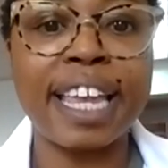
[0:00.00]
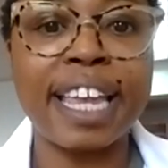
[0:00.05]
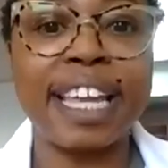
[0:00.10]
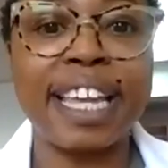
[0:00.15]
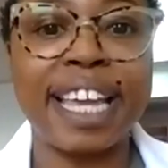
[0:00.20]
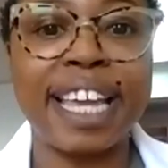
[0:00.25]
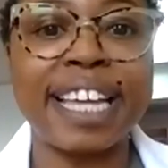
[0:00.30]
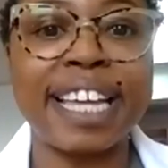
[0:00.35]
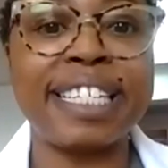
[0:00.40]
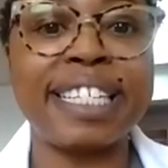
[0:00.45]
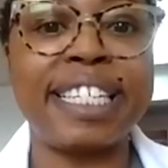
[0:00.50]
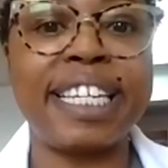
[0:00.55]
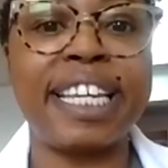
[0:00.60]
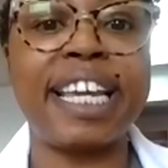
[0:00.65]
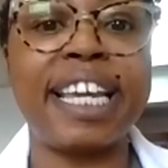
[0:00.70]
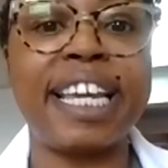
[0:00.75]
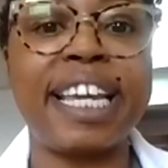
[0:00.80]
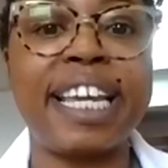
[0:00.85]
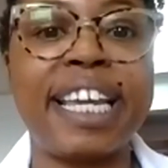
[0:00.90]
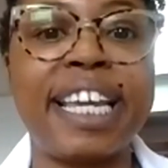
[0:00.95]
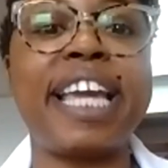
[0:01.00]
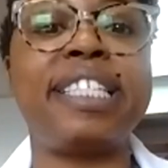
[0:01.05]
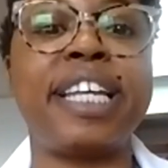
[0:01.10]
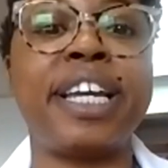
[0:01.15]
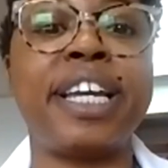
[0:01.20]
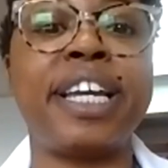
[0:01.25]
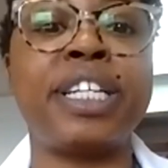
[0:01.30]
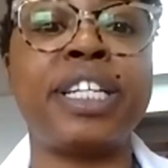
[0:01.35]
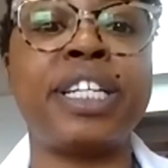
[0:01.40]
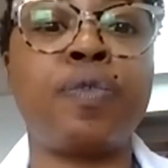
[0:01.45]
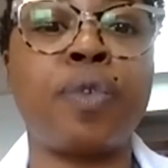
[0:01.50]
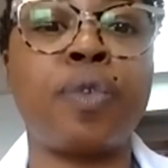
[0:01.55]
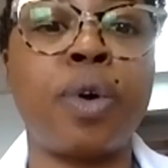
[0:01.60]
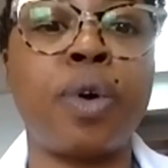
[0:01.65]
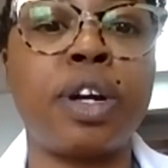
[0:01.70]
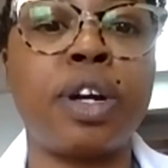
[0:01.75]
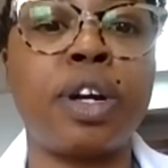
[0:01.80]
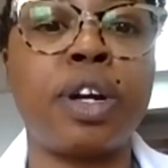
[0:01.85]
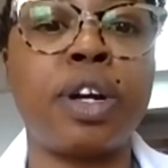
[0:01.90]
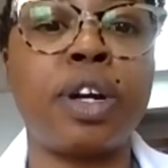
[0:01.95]
And again, DNA stands
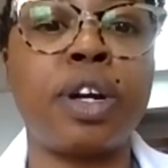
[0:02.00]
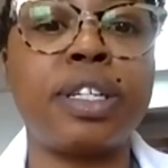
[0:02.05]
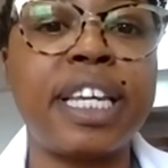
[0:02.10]
for